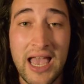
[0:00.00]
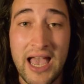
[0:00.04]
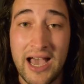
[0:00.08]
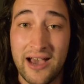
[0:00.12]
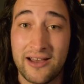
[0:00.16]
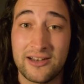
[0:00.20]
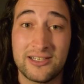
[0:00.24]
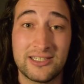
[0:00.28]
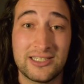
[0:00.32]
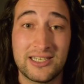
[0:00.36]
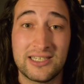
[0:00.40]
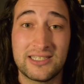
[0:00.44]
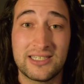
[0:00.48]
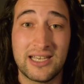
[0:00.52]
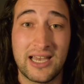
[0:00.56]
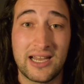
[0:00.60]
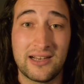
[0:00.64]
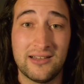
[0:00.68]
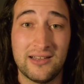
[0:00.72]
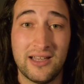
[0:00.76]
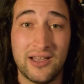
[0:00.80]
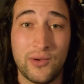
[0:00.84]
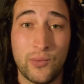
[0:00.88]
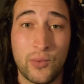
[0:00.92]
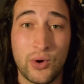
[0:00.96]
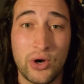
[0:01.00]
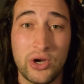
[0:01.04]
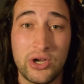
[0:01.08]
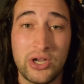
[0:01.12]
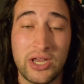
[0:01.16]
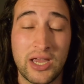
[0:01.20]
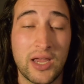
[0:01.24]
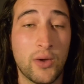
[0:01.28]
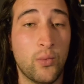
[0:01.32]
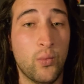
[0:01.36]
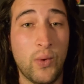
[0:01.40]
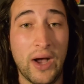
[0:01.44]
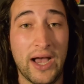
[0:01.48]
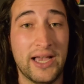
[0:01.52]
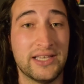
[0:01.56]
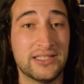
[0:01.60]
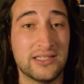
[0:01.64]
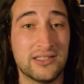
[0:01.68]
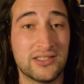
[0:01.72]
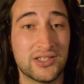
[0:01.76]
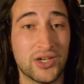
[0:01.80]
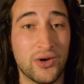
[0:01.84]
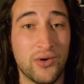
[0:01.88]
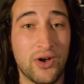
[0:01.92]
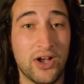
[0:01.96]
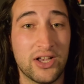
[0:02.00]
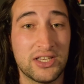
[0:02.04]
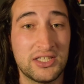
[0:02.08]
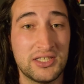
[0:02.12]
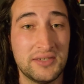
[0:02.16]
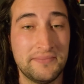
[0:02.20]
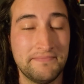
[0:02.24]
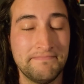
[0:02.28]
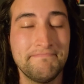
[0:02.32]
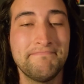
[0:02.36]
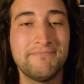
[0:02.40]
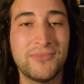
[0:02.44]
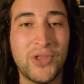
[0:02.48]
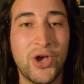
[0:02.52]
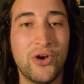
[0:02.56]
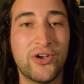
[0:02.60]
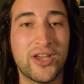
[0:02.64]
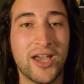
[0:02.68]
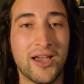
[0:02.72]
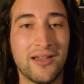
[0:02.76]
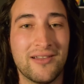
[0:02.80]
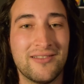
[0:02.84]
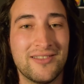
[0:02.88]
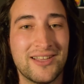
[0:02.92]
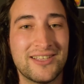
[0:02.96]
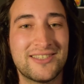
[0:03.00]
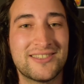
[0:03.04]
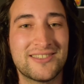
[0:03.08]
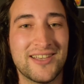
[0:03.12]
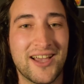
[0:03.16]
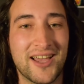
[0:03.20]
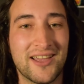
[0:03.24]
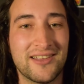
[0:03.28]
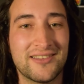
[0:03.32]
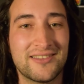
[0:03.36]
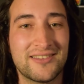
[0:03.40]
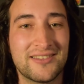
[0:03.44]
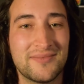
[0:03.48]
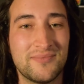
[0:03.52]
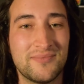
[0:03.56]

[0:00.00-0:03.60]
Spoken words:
How does this satellite work and why is it so awesome? Okay, let's science.